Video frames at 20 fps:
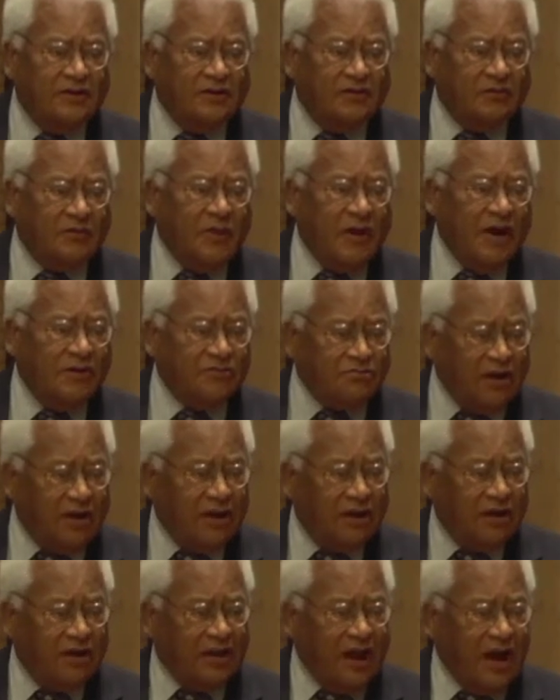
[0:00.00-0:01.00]
of my
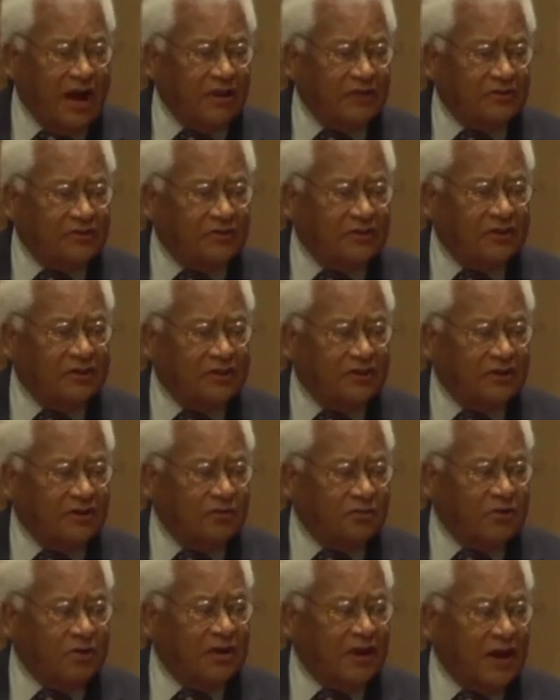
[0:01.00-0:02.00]
recognizing
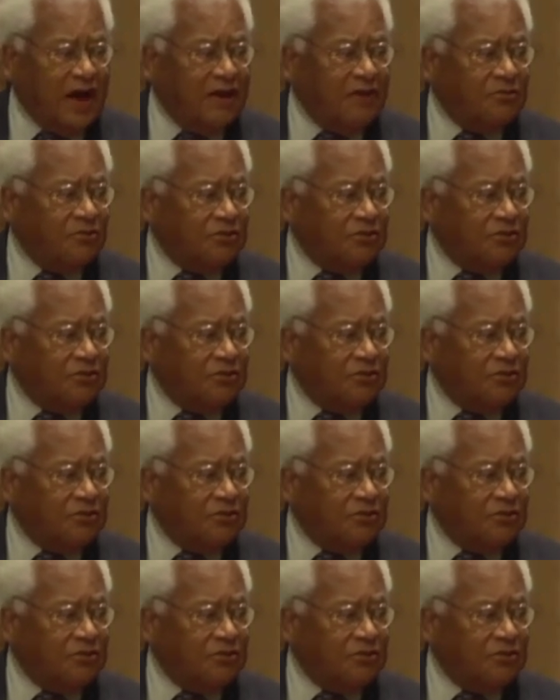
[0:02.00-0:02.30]
that what I